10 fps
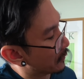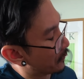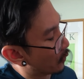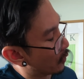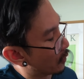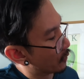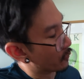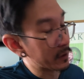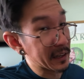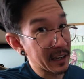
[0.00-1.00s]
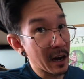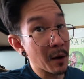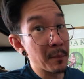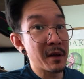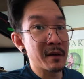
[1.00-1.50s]
for rigging
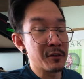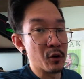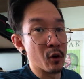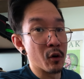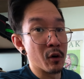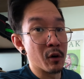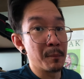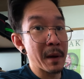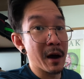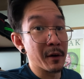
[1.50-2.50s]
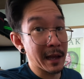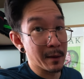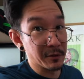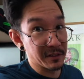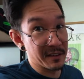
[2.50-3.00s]
up your power
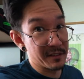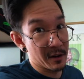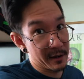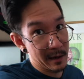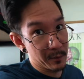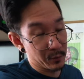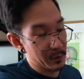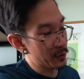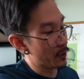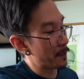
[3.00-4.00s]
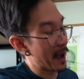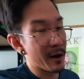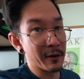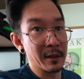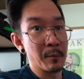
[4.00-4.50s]
cables and SDI cables when you're
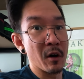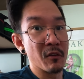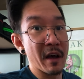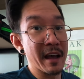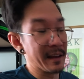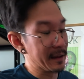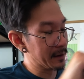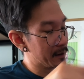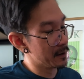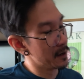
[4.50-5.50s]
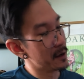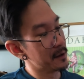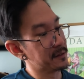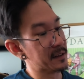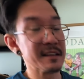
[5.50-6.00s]
powering them off a
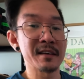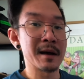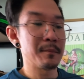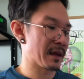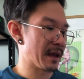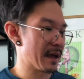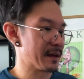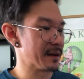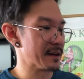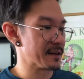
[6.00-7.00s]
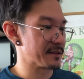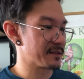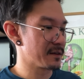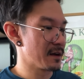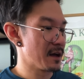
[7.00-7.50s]
DTAP, and it's
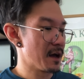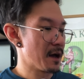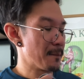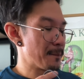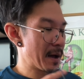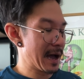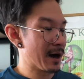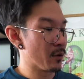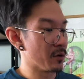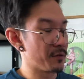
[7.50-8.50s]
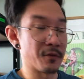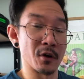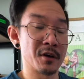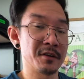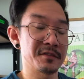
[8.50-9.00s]
power
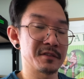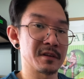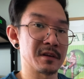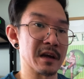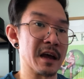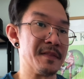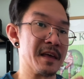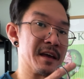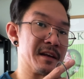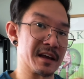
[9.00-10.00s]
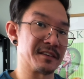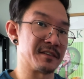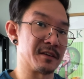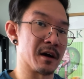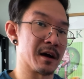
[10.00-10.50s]
first and then
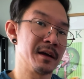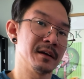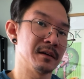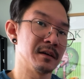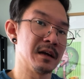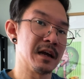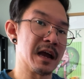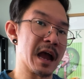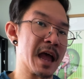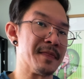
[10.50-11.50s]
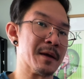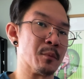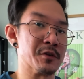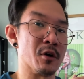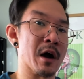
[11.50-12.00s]
SDI. And then
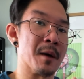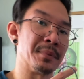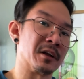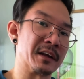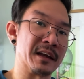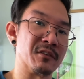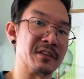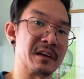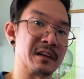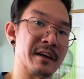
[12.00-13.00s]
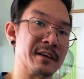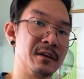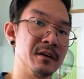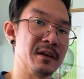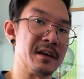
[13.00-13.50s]
when you're unplugging everything
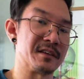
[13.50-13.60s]
later, it's